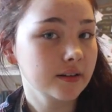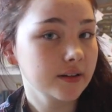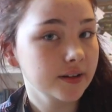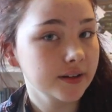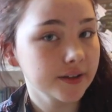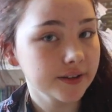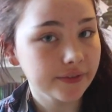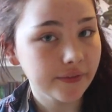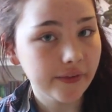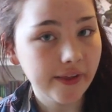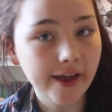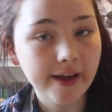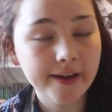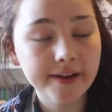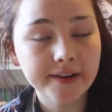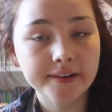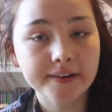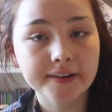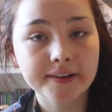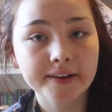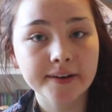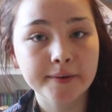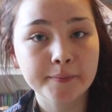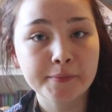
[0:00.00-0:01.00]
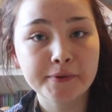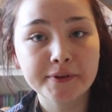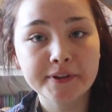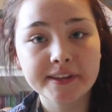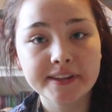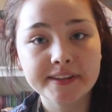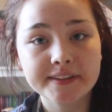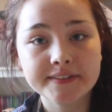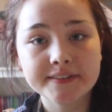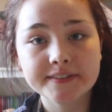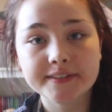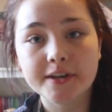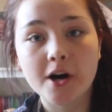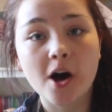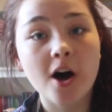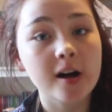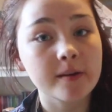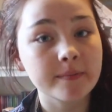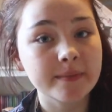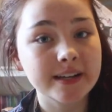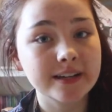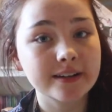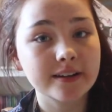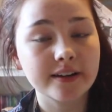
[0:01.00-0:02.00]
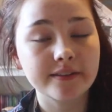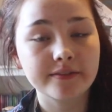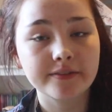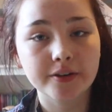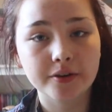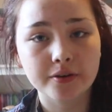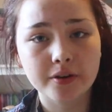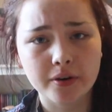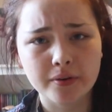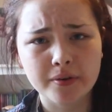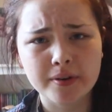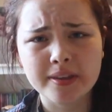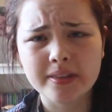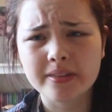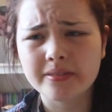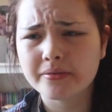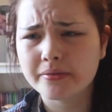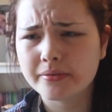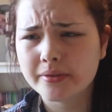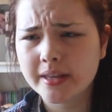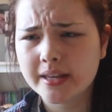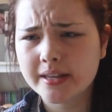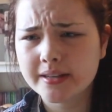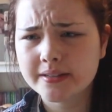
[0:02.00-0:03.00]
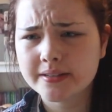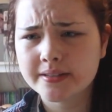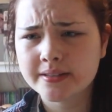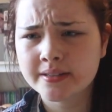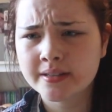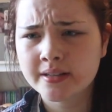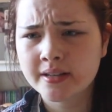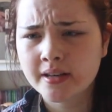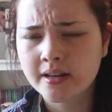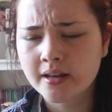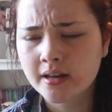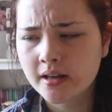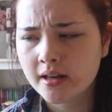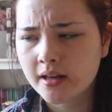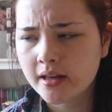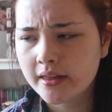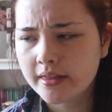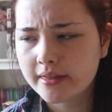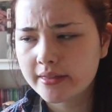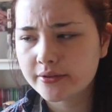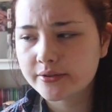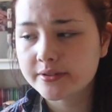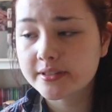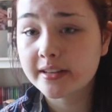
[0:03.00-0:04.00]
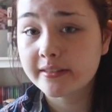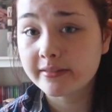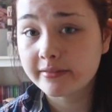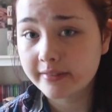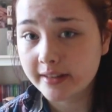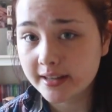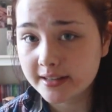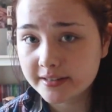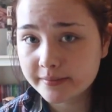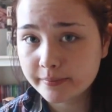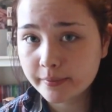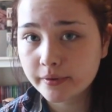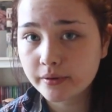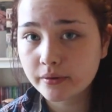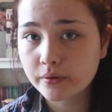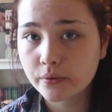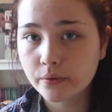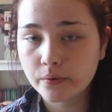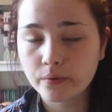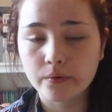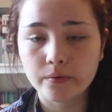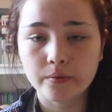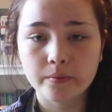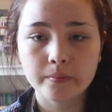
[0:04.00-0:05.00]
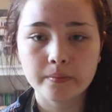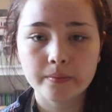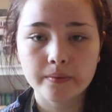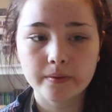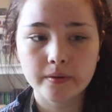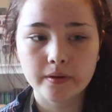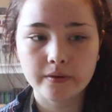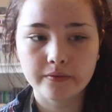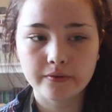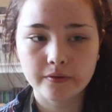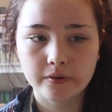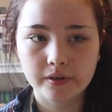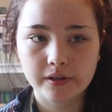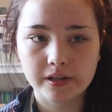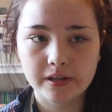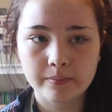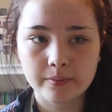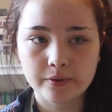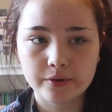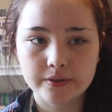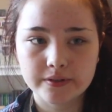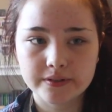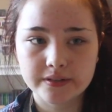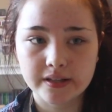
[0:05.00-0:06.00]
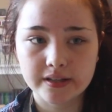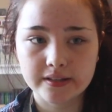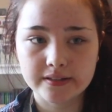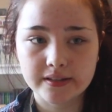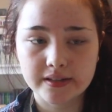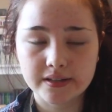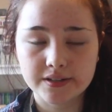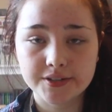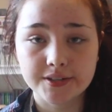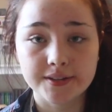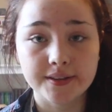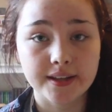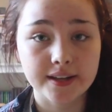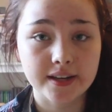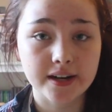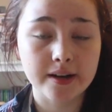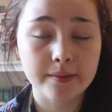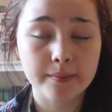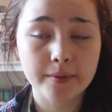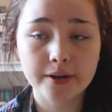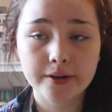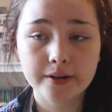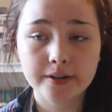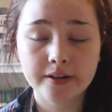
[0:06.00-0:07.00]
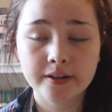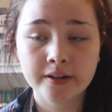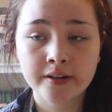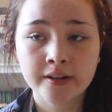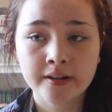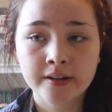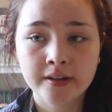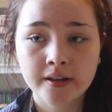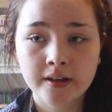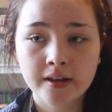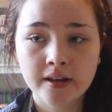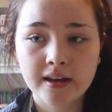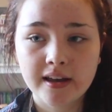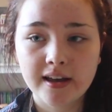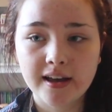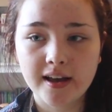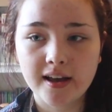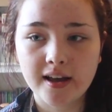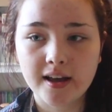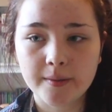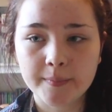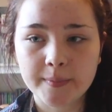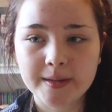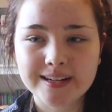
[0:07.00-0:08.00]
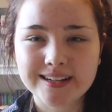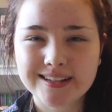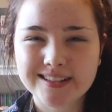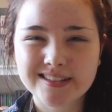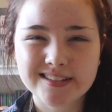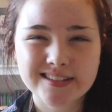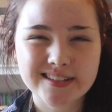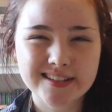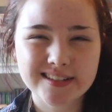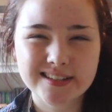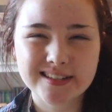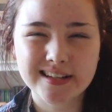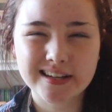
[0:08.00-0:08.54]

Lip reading: good luck. Please comment if you're going through this. There's a Facebook group for depersonalization that I'm on, and it's just